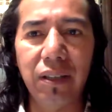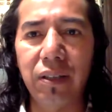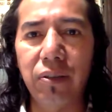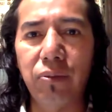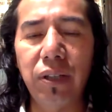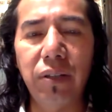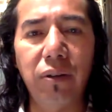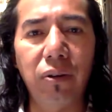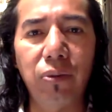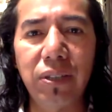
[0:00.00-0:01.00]
we
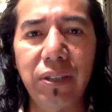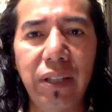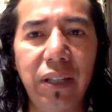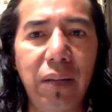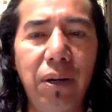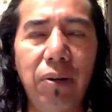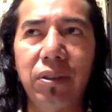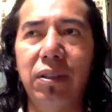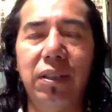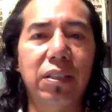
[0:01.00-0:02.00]
always think
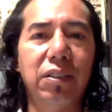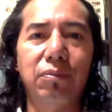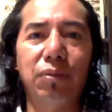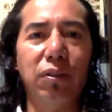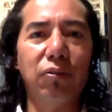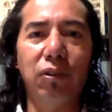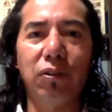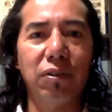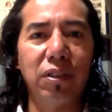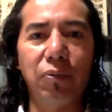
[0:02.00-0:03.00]
about this beautiful
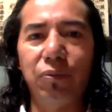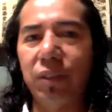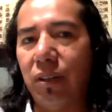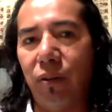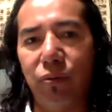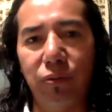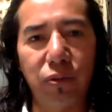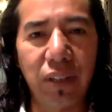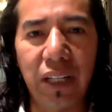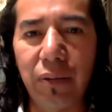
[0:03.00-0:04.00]
concept of
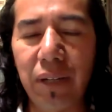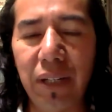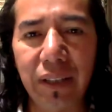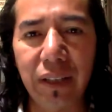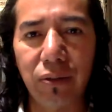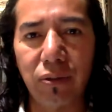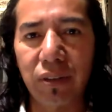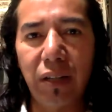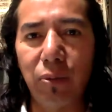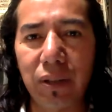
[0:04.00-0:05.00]
sustainability,
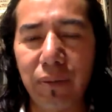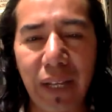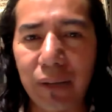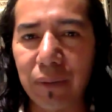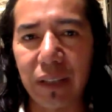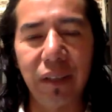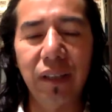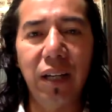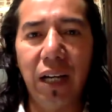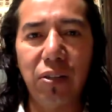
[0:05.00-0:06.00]
sustainable development,
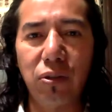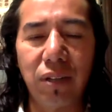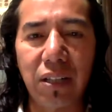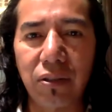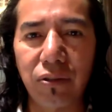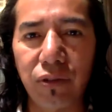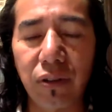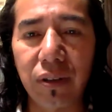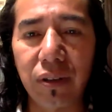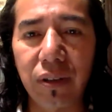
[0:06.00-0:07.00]
and so on and so forth.
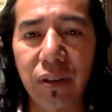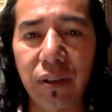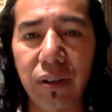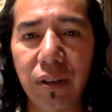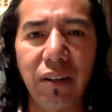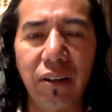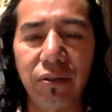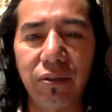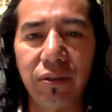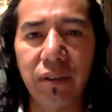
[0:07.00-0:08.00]
It's not
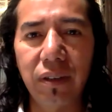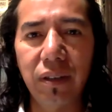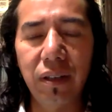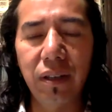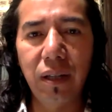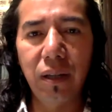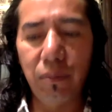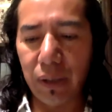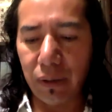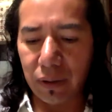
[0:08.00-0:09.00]
enough.
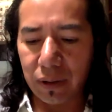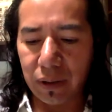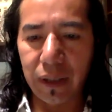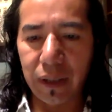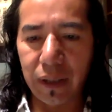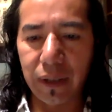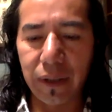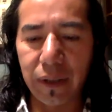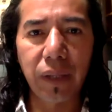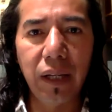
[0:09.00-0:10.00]
Because um,
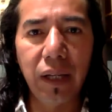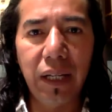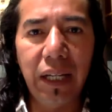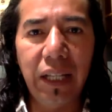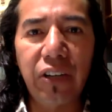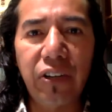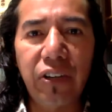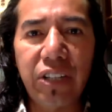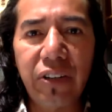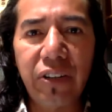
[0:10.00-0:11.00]

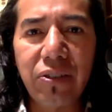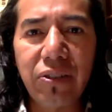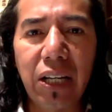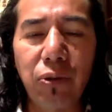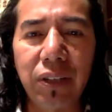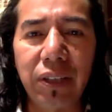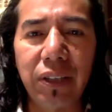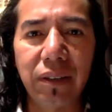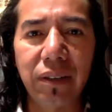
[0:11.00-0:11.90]
intergenerational equity